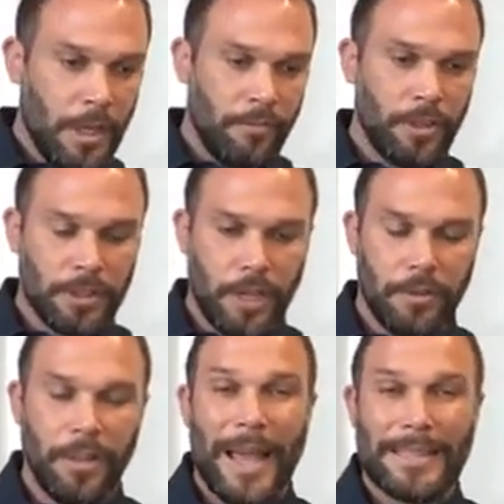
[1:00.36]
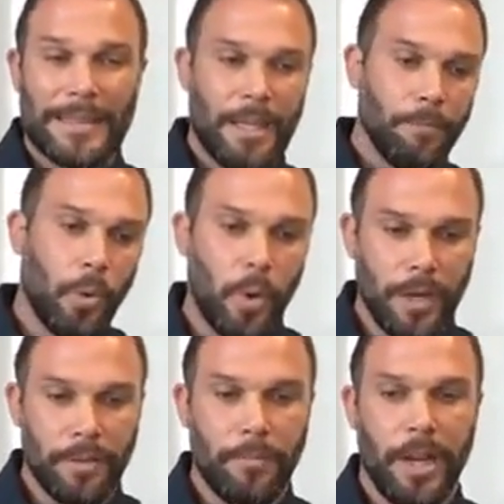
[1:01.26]
first letter of their last name, pull
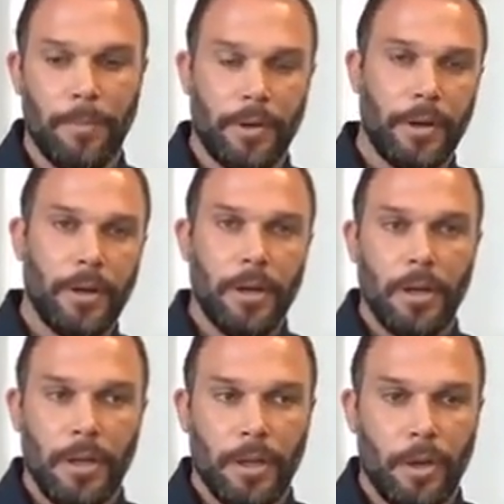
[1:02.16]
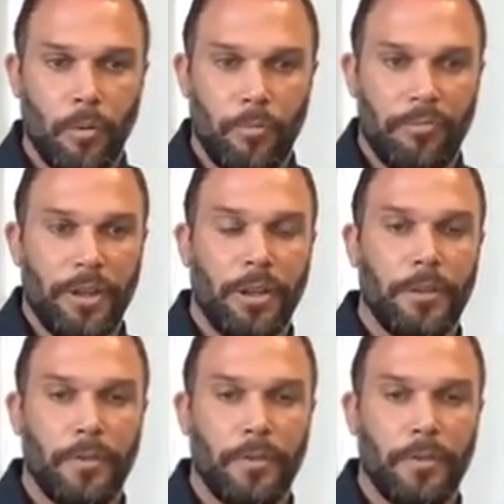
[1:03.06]
out their paper, fill in their